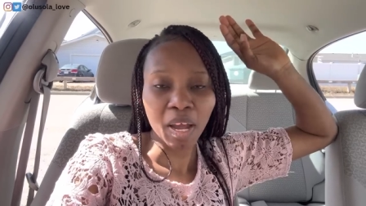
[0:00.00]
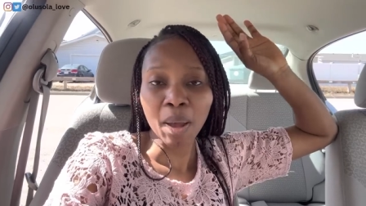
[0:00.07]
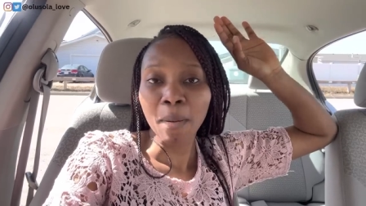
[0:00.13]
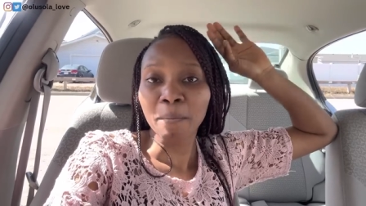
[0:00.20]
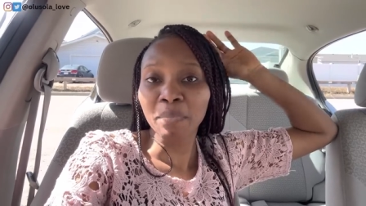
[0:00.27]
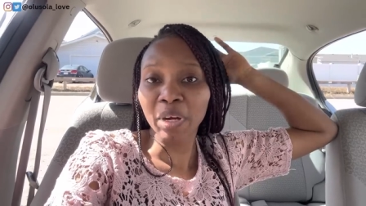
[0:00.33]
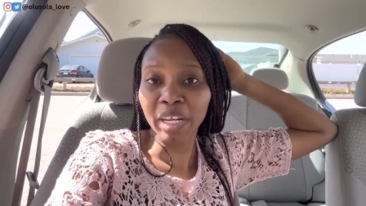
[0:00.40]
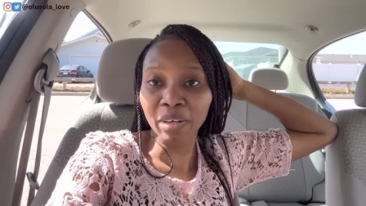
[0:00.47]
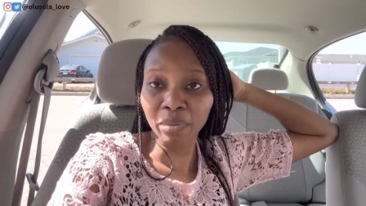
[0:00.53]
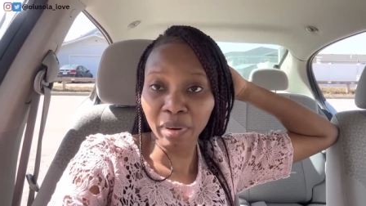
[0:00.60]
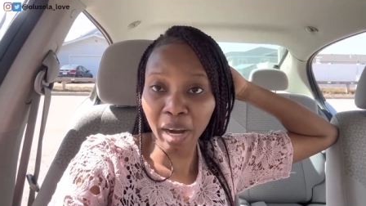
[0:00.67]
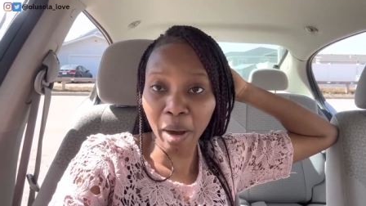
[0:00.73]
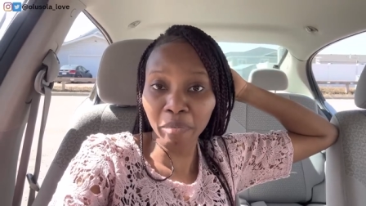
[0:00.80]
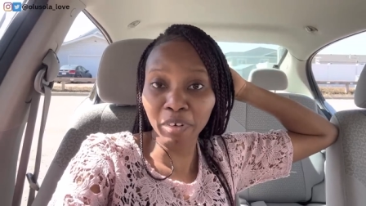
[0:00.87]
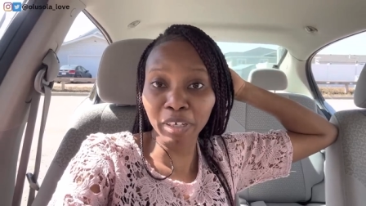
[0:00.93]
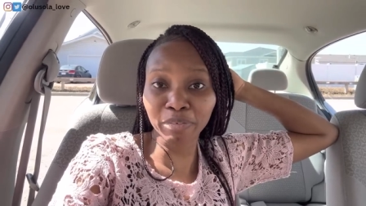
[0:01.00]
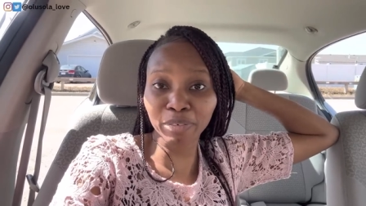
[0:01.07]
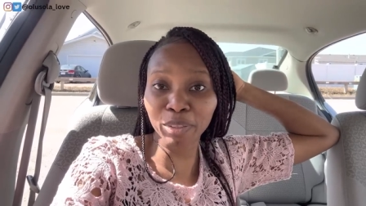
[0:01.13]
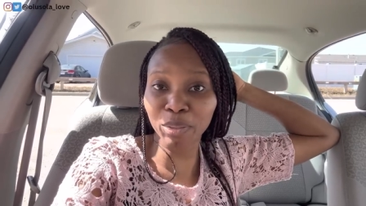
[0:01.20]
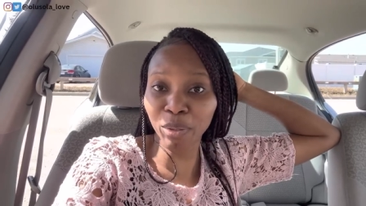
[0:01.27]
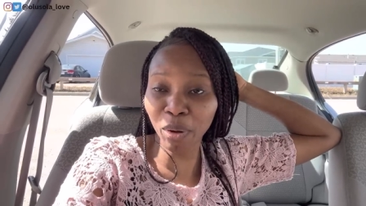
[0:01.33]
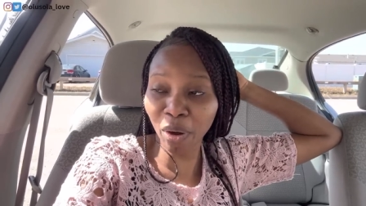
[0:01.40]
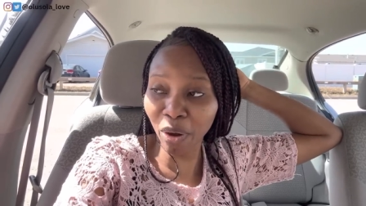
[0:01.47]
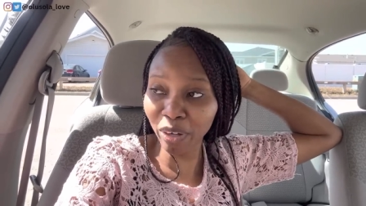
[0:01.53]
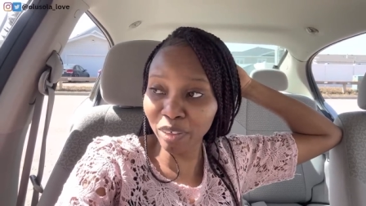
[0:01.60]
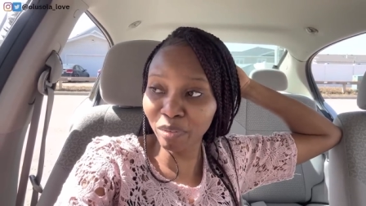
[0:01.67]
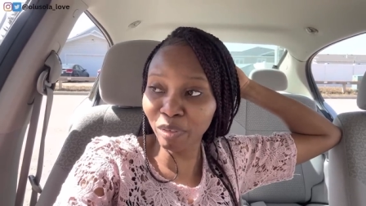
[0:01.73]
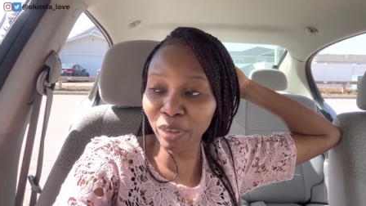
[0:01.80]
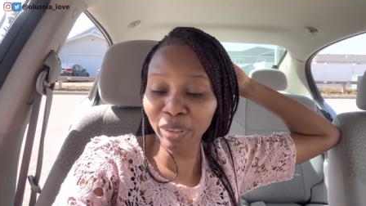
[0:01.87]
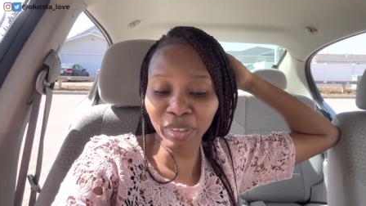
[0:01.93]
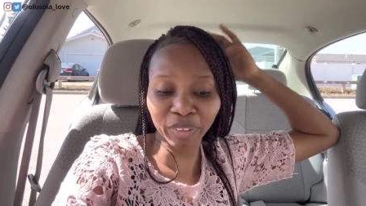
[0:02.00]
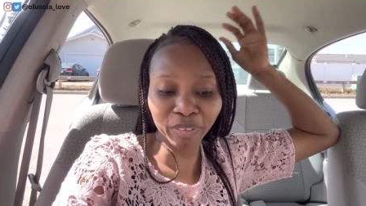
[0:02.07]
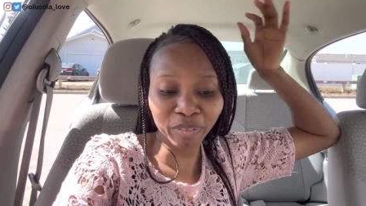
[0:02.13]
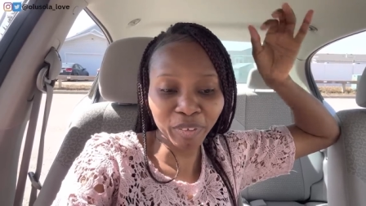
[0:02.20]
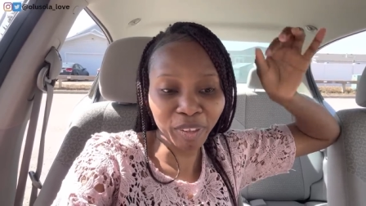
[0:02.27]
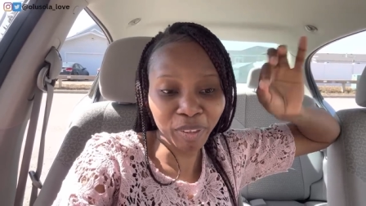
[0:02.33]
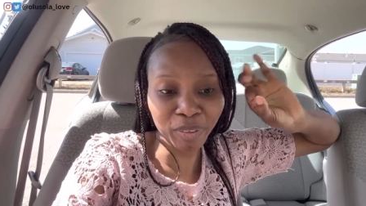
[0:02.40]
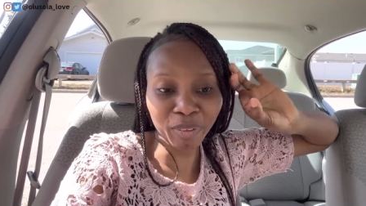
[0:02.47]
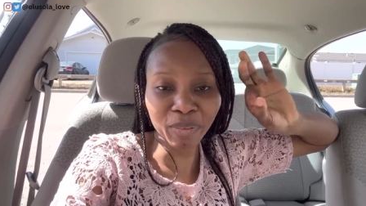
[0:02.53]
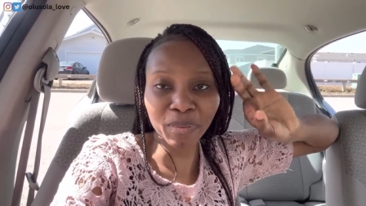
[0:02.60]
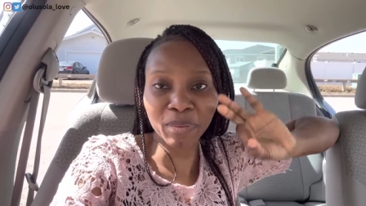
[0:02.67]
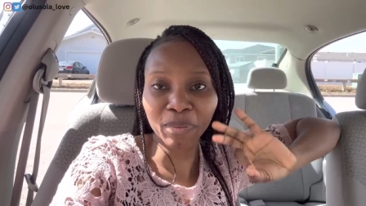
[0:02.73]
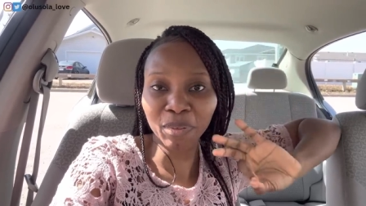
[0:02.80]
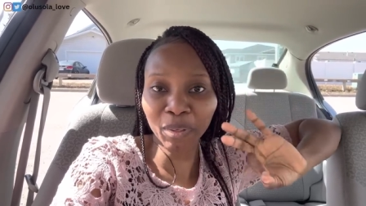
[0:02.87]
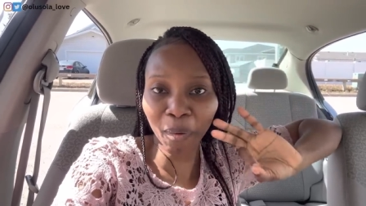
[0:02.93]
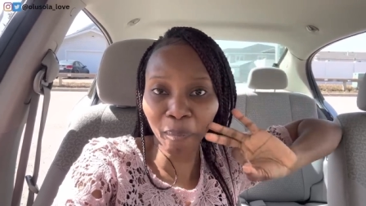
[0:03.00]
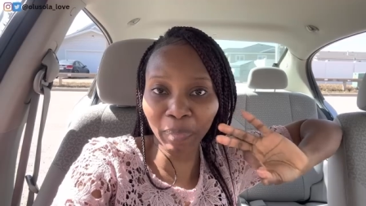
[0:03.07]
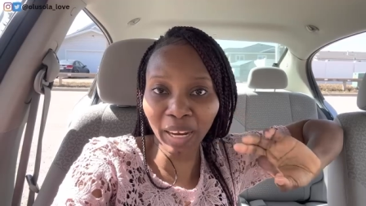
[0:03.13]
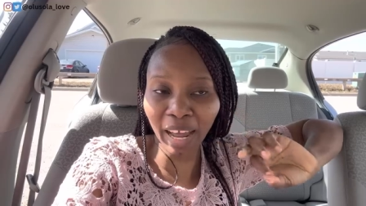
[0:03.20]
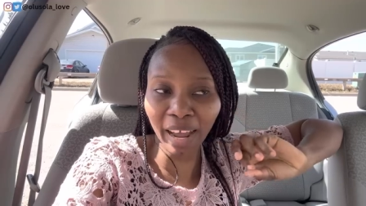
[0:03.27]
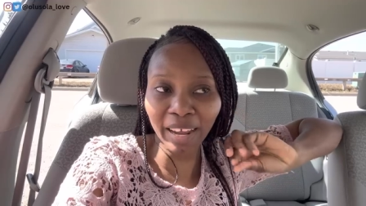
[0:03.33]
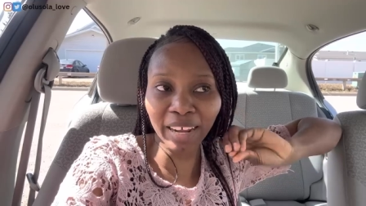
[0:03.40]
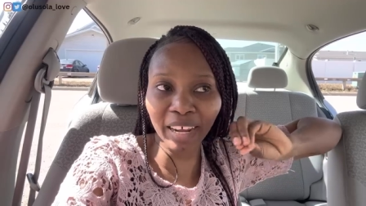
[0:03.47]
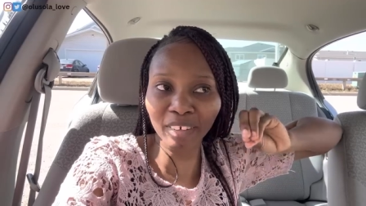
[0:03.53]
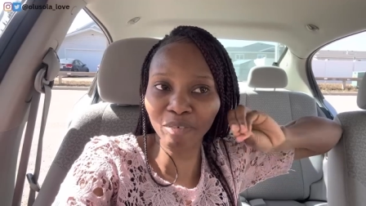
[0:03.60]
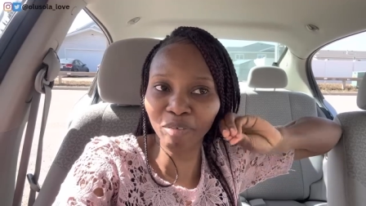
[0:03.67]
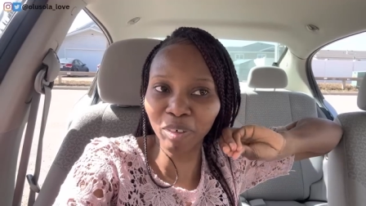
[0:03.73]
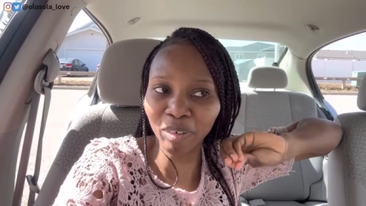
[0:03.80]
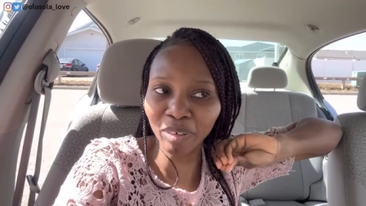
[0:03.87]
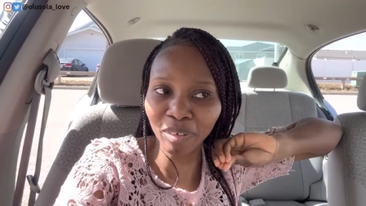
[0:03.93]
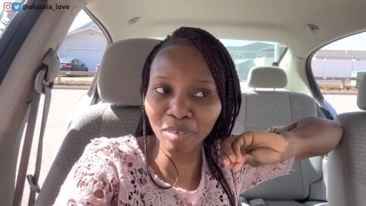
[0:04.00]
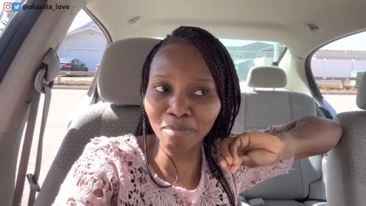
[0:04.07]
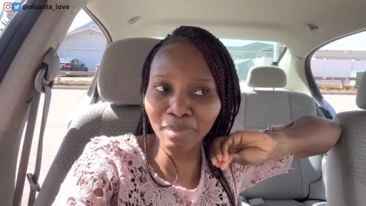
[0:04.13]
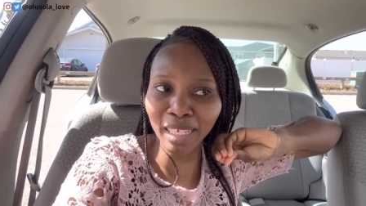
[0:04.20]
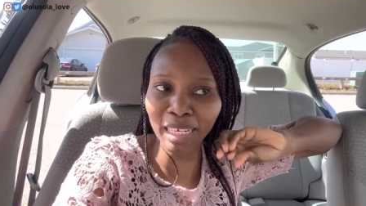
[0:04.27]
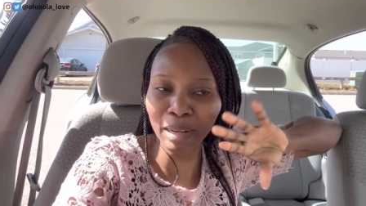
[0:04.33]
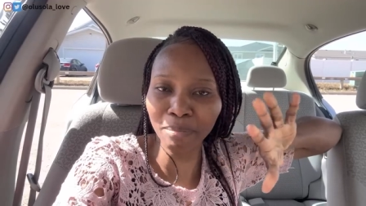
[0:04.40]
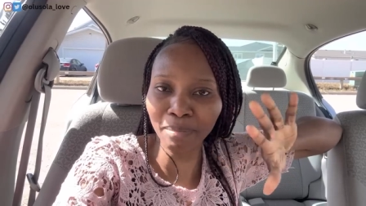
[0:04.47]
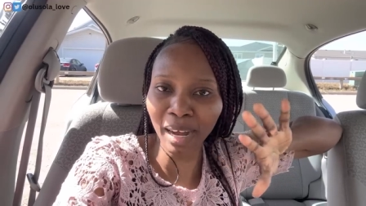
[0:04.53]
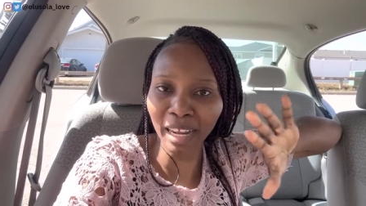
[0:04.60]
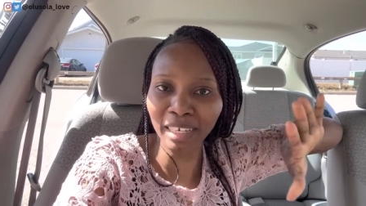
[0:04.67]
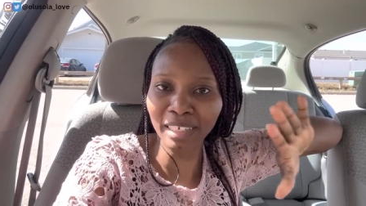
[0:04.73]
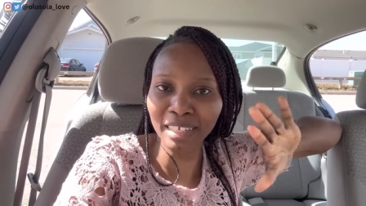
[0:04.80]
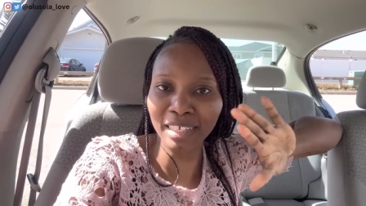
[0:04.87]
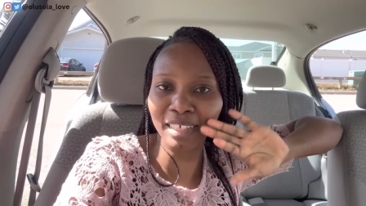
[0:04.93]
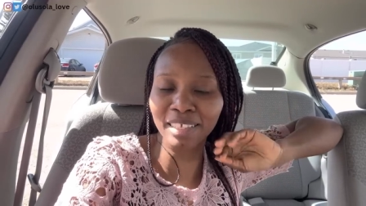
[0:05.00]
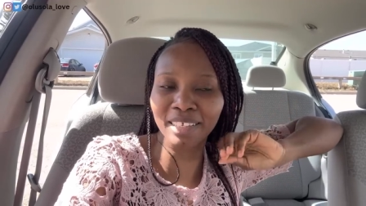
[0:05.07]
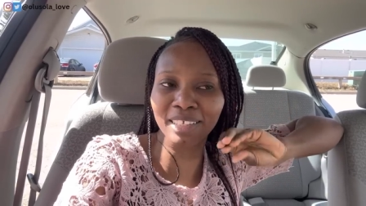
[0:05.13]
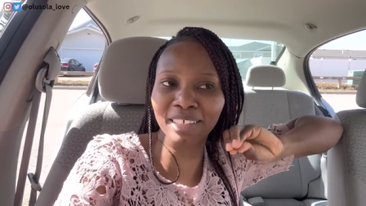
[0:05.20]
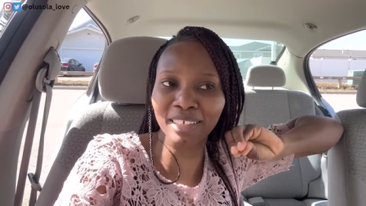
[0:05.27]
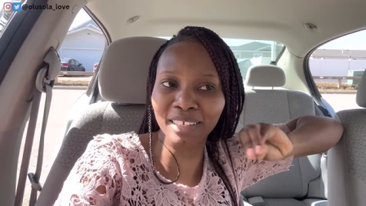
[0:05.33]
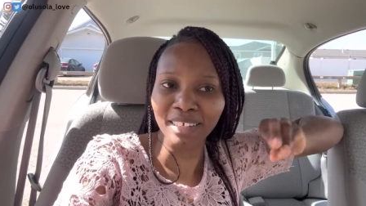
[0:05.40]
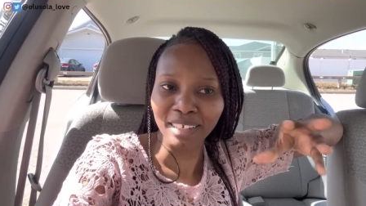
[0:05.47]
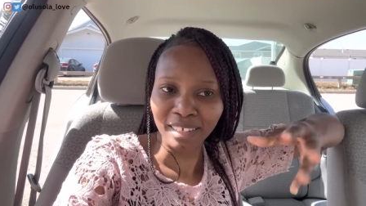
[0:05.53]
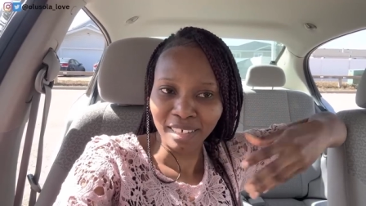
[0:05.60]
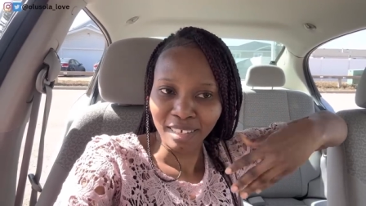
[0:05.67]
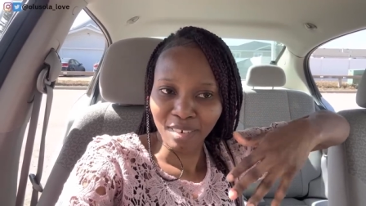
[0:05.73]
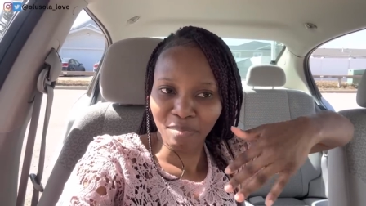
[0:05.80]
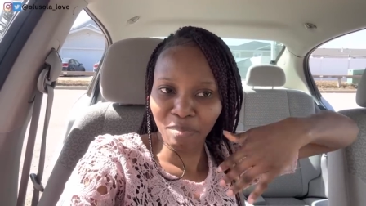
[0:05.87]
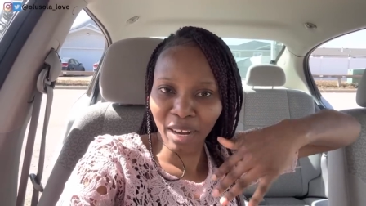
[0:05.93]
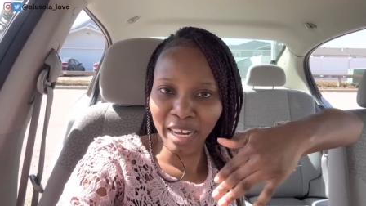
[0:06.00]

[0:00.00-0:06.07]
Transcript: But anyway, I'm grateful to God for, you know, supply and for minimalists, my